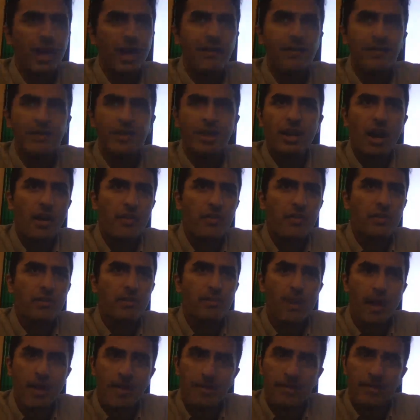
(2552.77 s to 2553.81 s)
every other
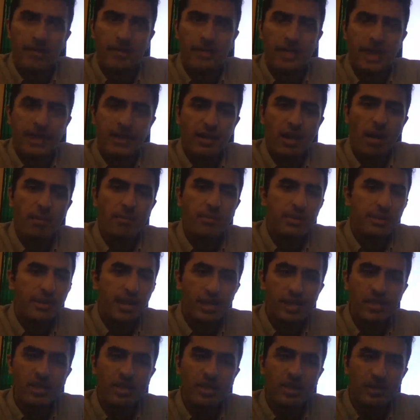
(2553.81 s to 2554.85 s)
methods and
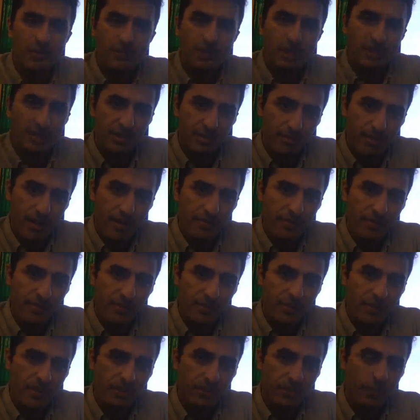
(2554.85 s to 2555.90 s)
combination of these
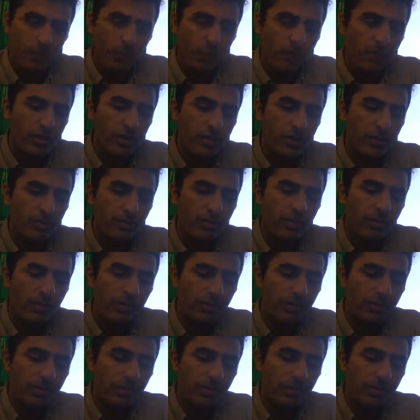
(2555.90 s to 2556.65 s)
methods, whether you